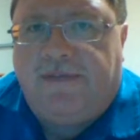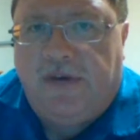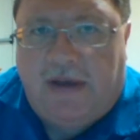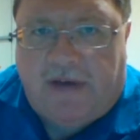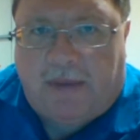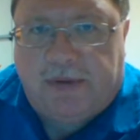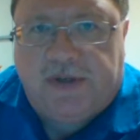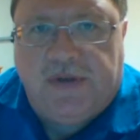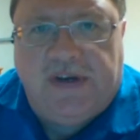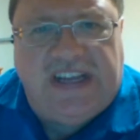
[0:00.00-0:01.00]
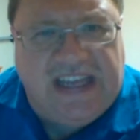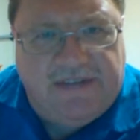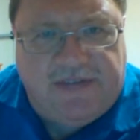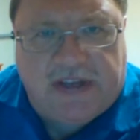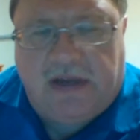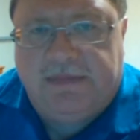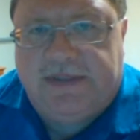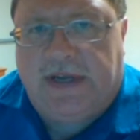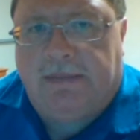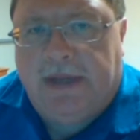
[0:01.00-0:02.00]
you have opportunity, if it
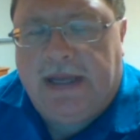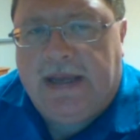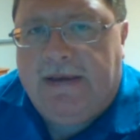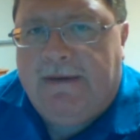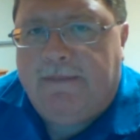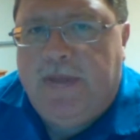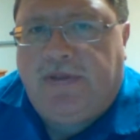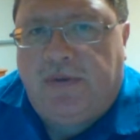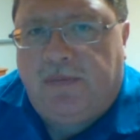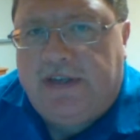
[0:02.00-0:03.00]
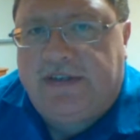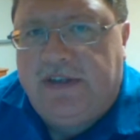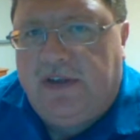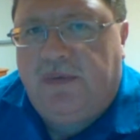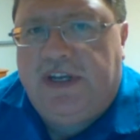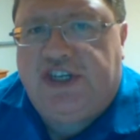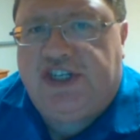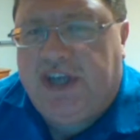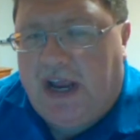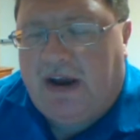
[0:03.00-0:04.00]
comes up, that the reason that we
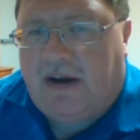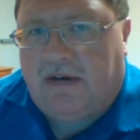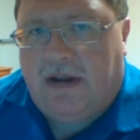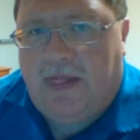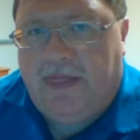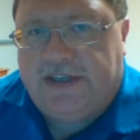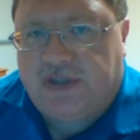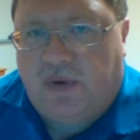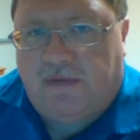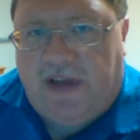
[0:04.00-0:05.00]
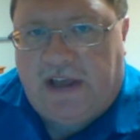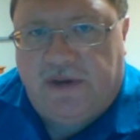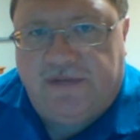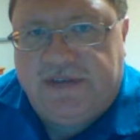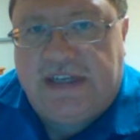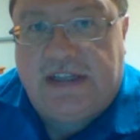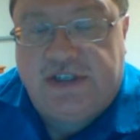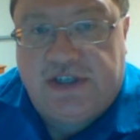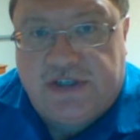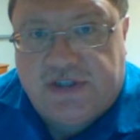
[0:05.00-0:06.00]
share this core value of
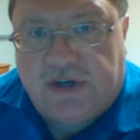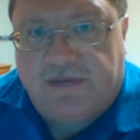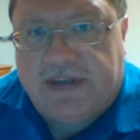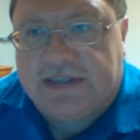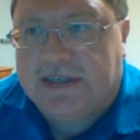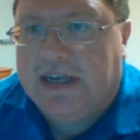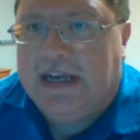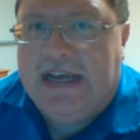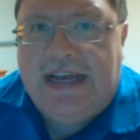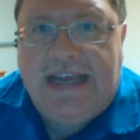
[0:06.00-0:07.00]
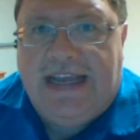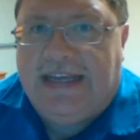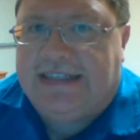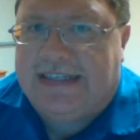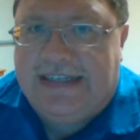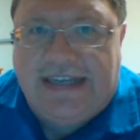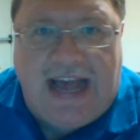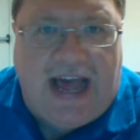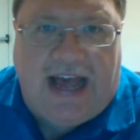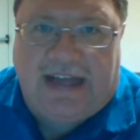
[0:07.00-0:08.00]
diligent service is
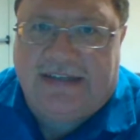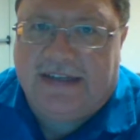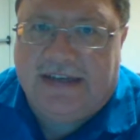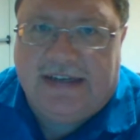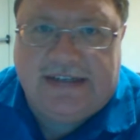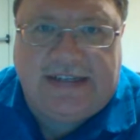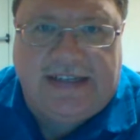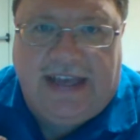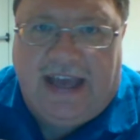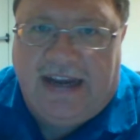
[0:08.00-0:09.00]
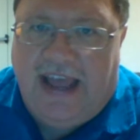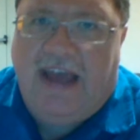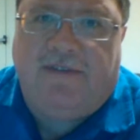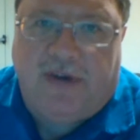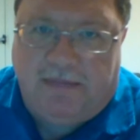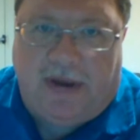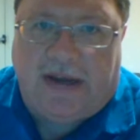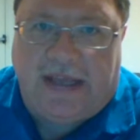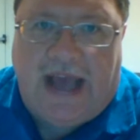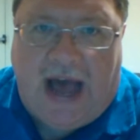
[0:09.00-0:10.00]
not to get
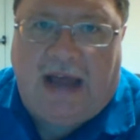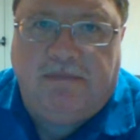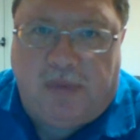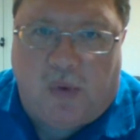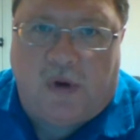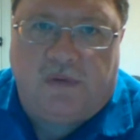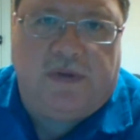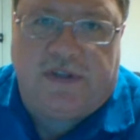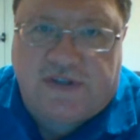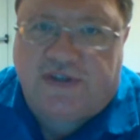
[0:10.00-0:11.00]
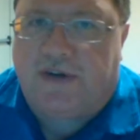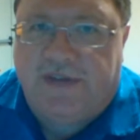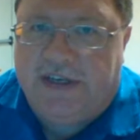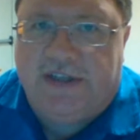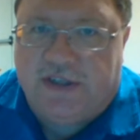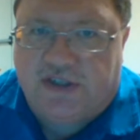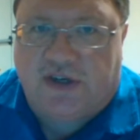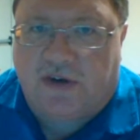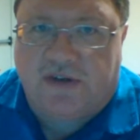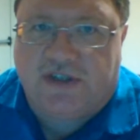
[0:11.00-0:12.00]
everybody on board with serving in the
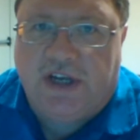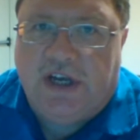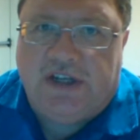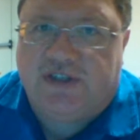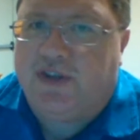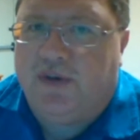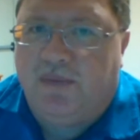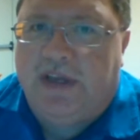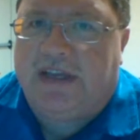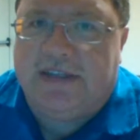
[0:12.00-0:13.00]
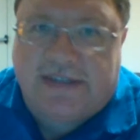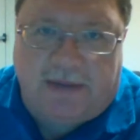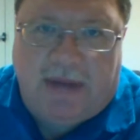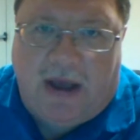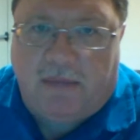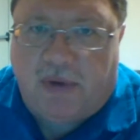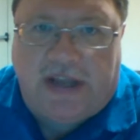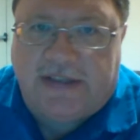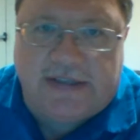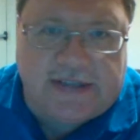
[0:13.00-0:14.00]
church so that we can somehow
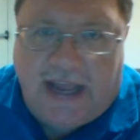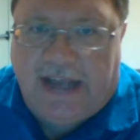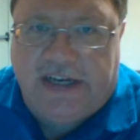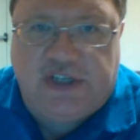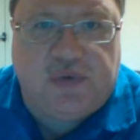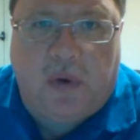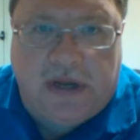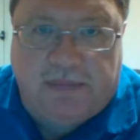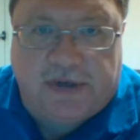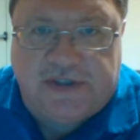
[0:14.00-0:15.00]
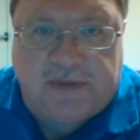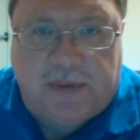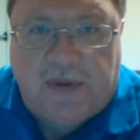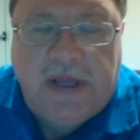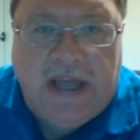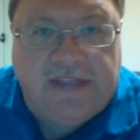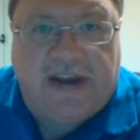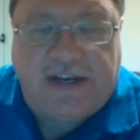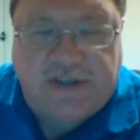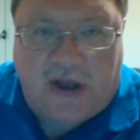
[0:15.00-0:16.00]
break this 80-20 principle
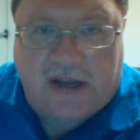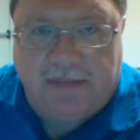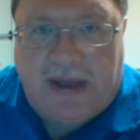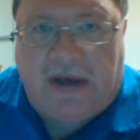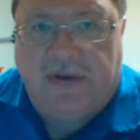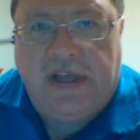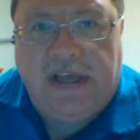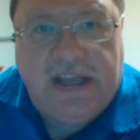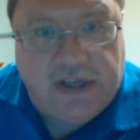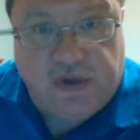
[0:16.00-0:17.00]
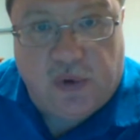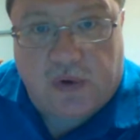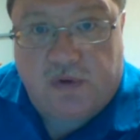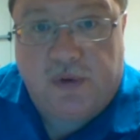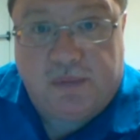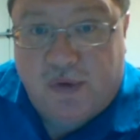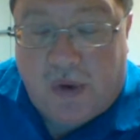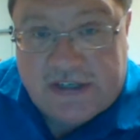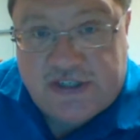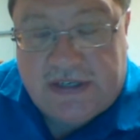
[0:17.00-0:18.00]
that I talk about in your group
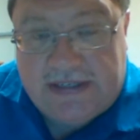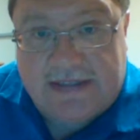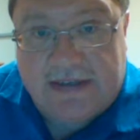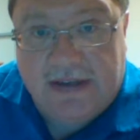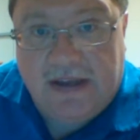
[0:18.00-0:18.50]
questions.